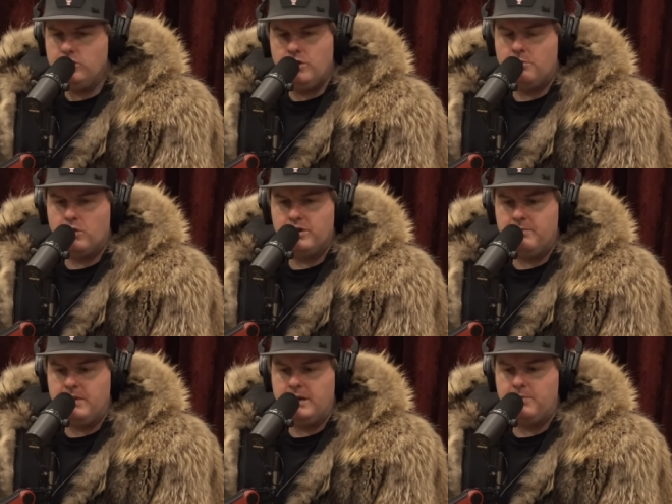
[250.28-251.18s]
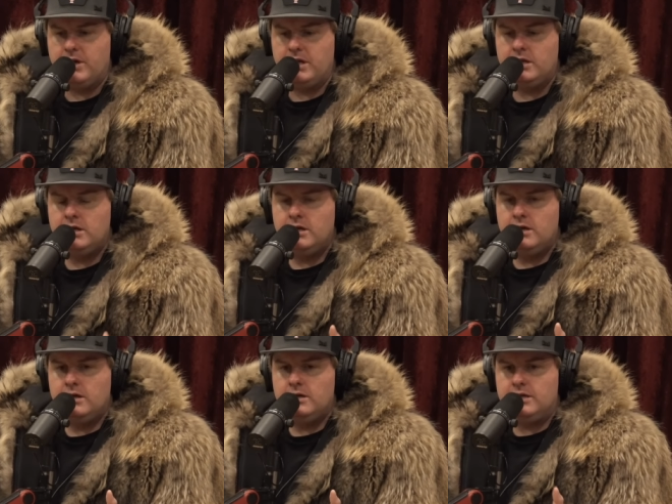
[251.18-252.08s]
you know more than me, but
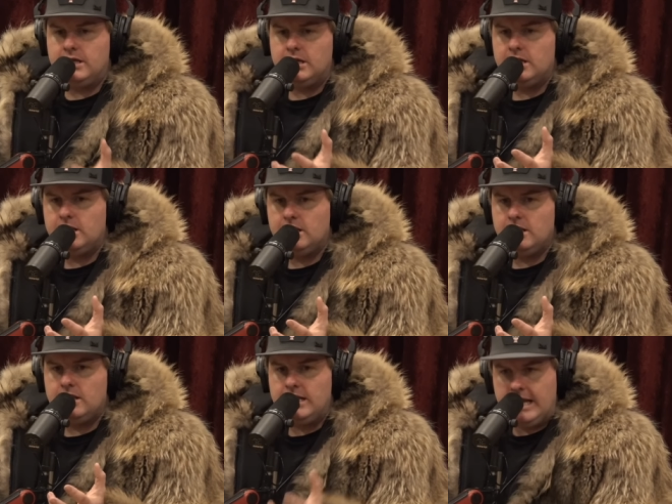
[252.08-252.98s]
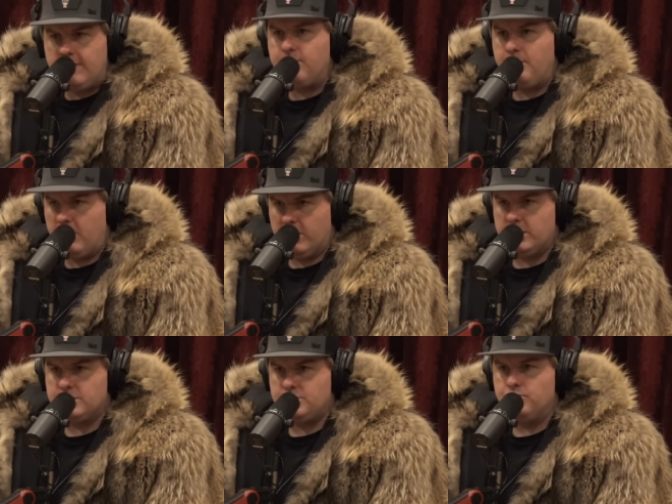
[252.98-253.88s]
the the Native
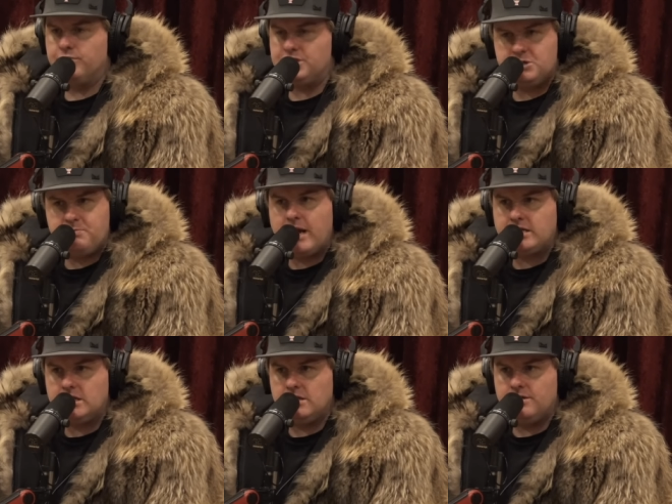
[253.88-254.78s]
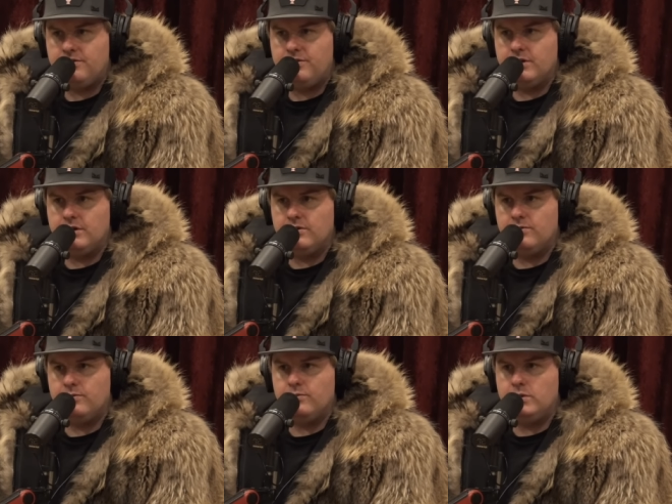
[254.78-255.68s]
Americans who respected
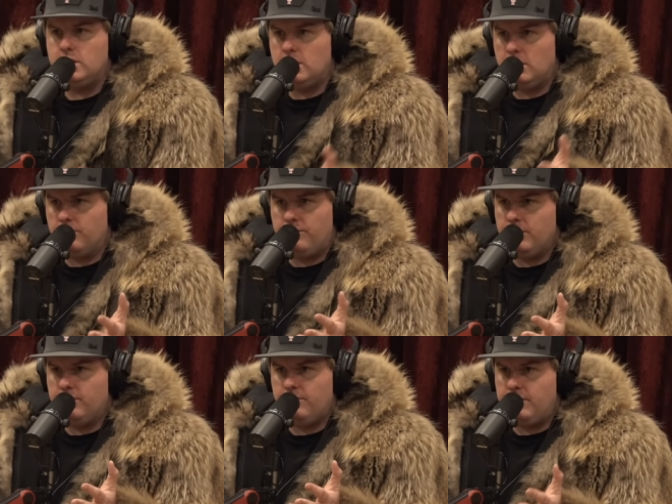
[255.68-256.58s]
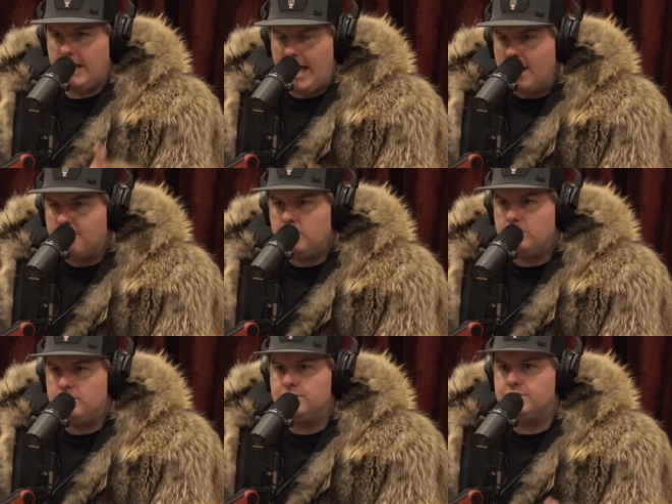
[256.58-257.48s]
the you know the the
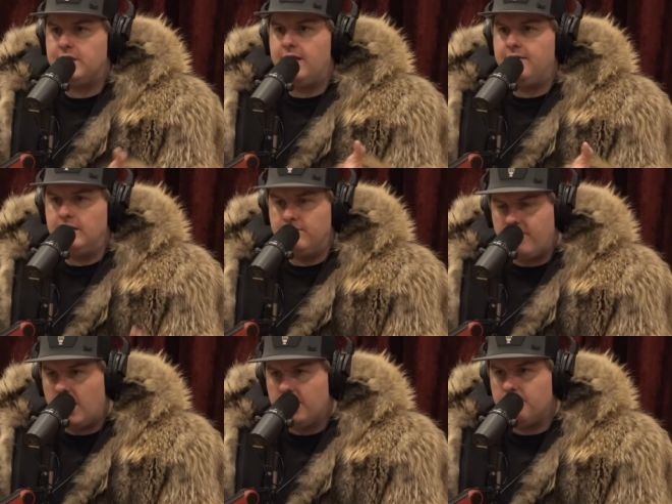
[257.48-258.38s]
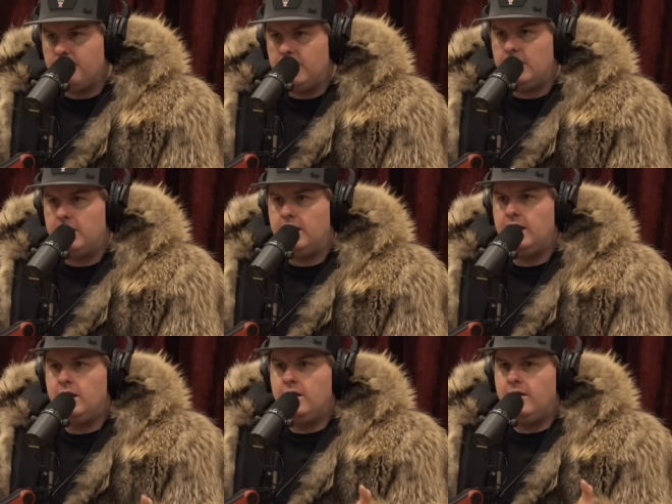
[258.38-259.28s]
animals and the environment.
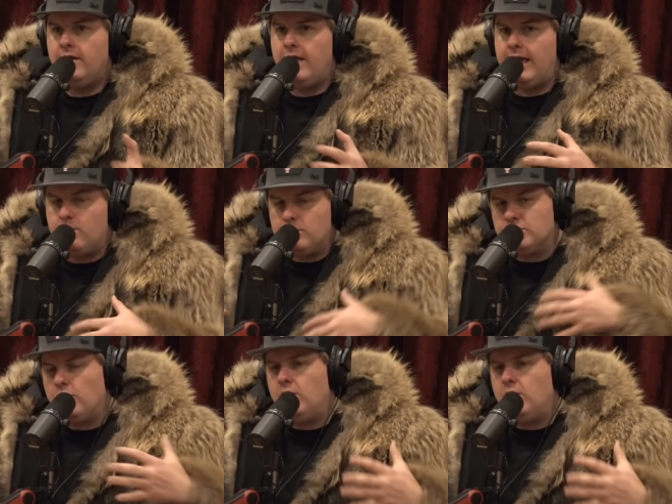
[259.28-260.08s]
It was